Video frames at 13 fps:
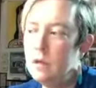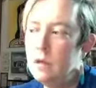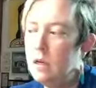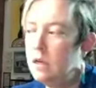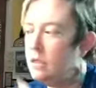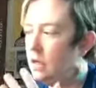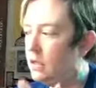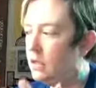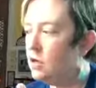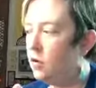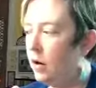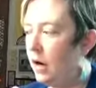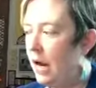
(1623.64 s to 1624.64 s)
it does
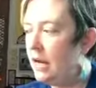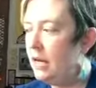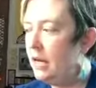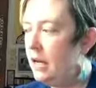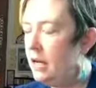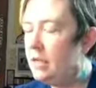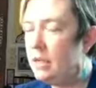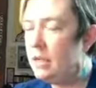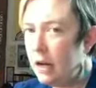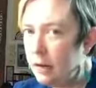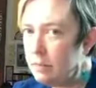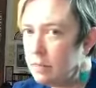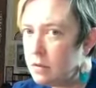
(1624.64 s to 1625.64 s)
crack at
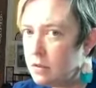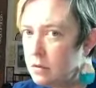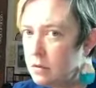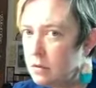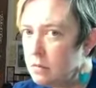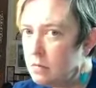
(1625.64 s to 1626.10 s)
times.